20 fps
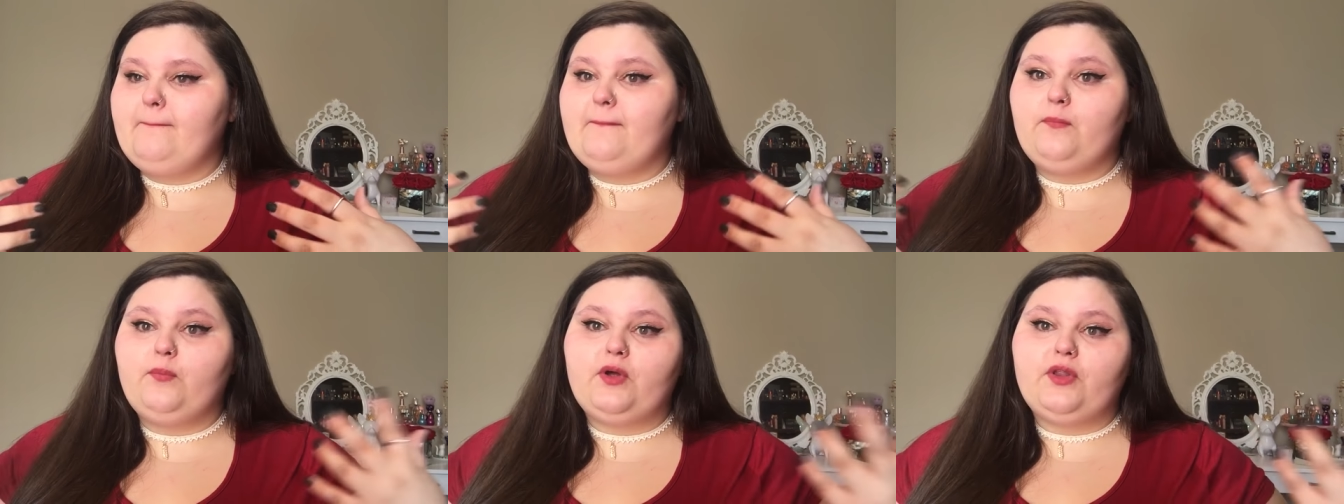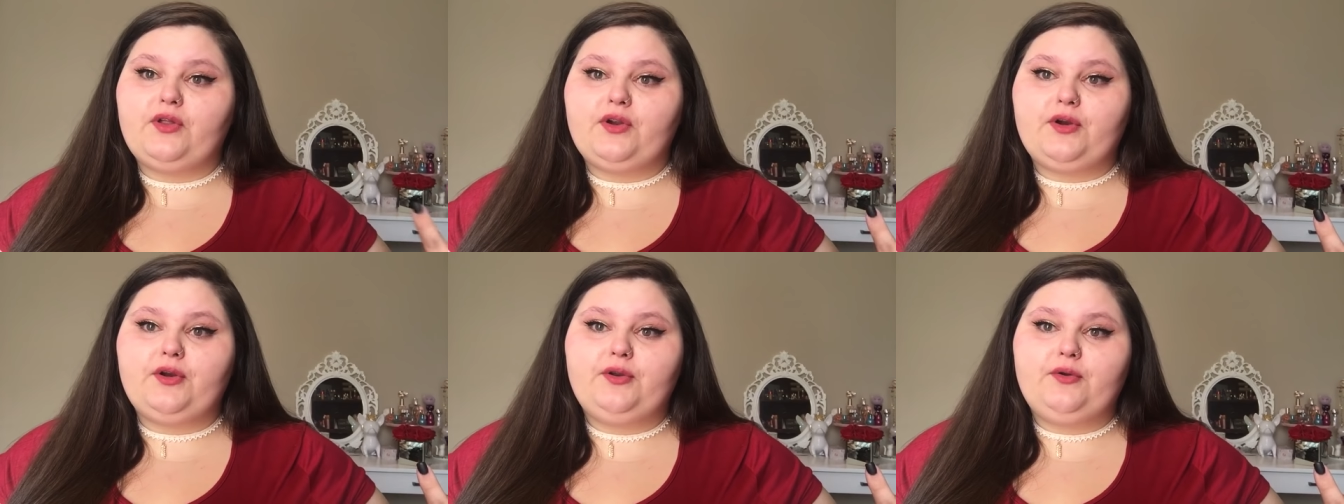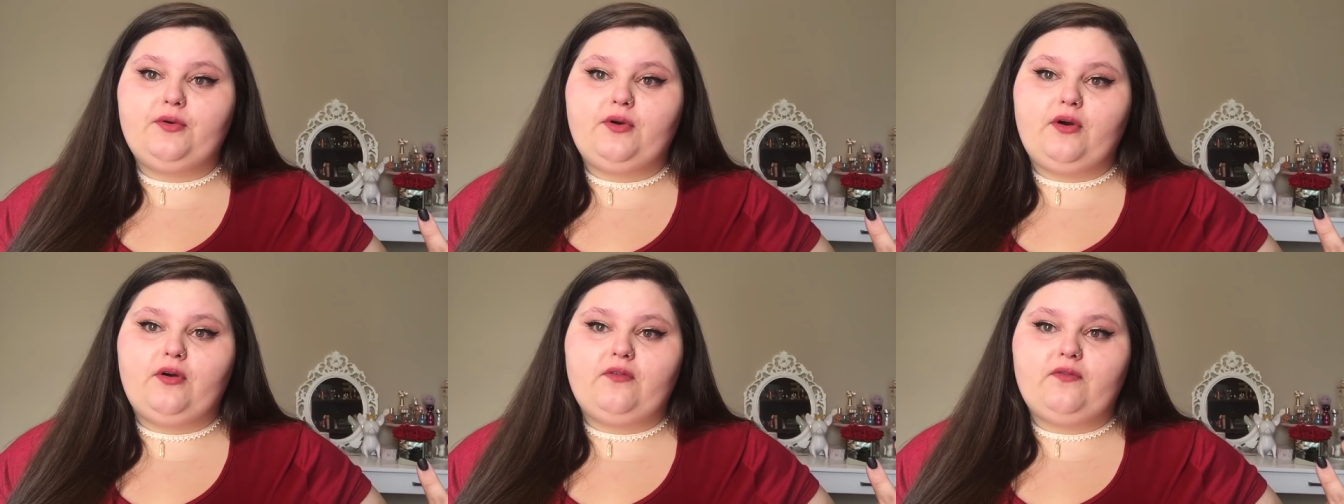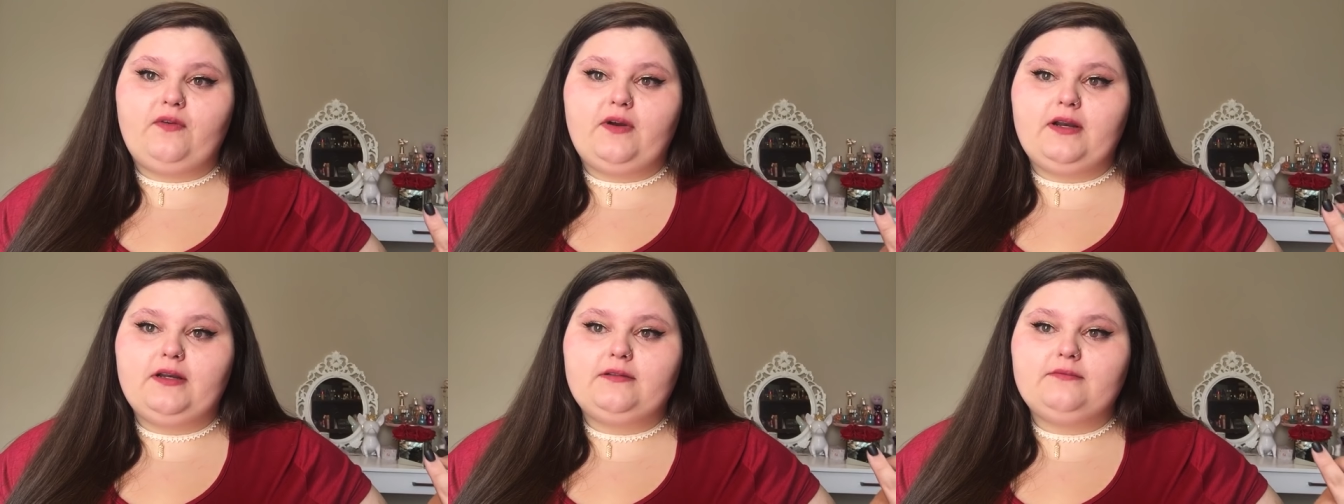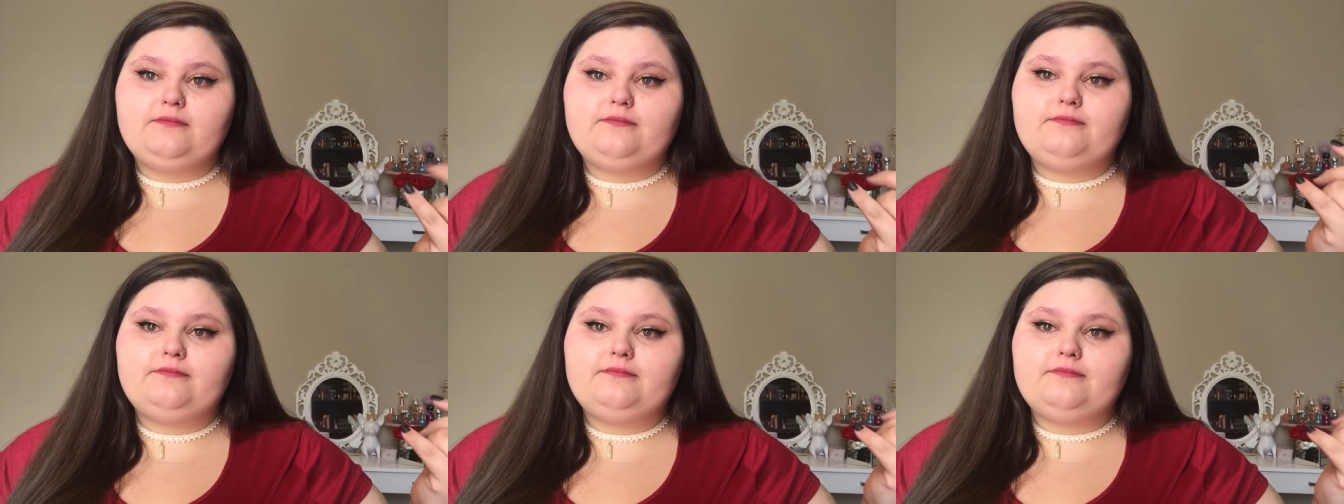with her new girlfriend.
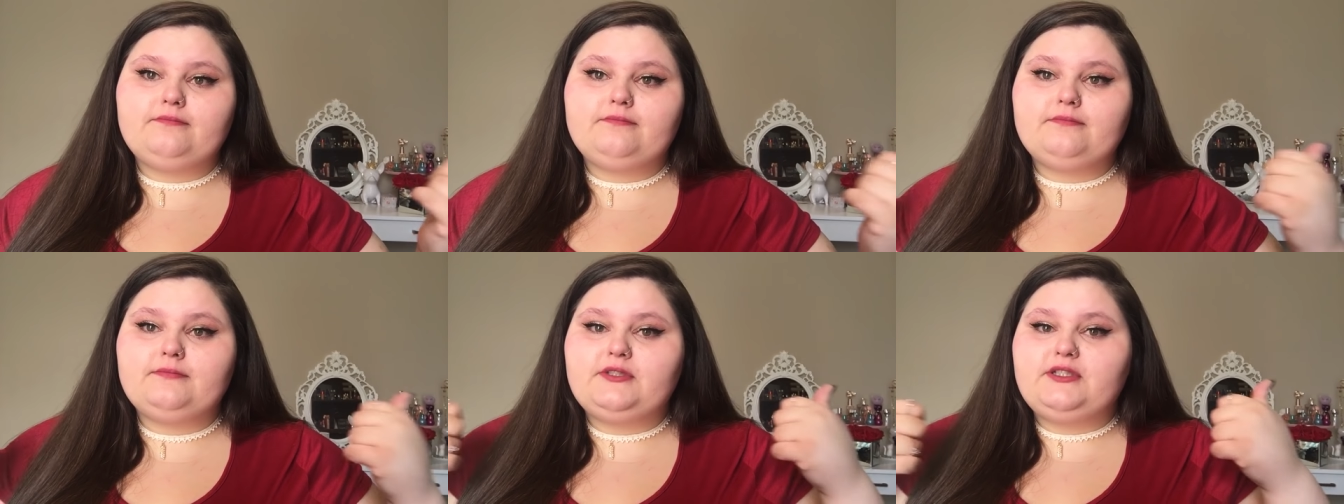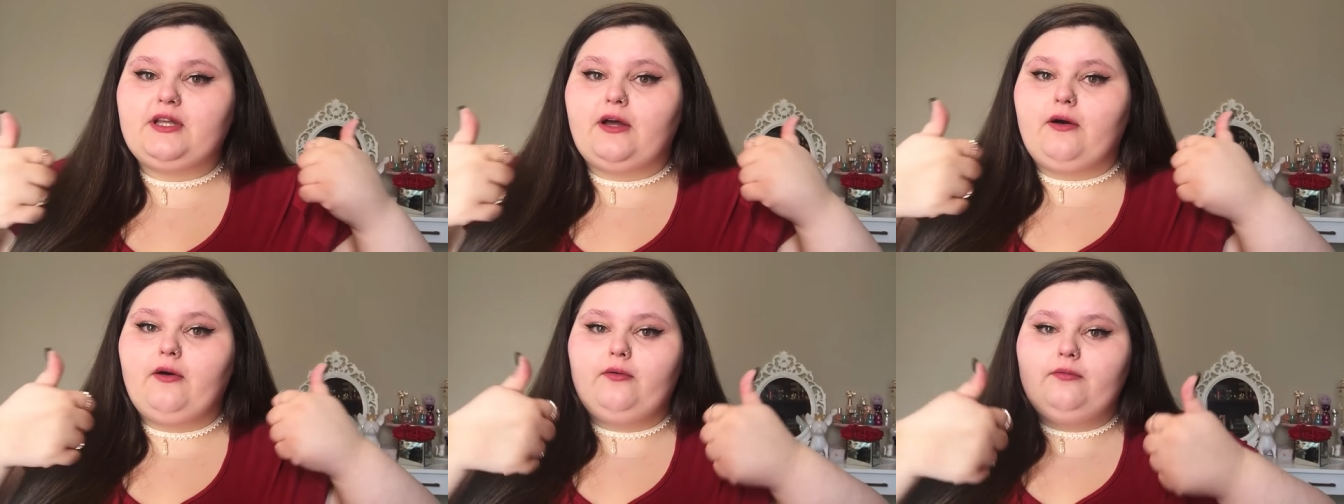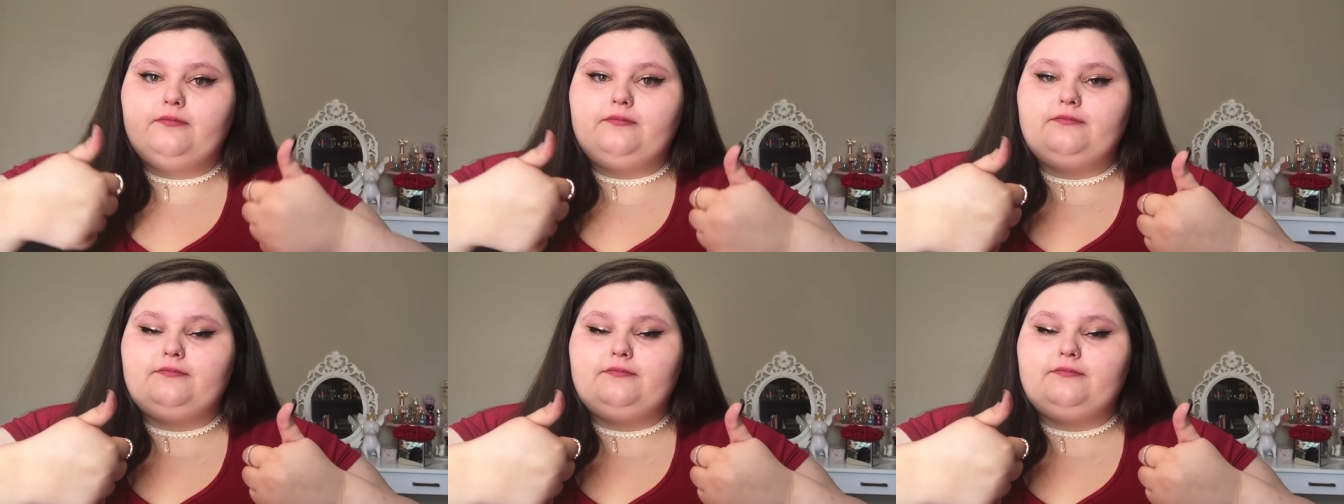So,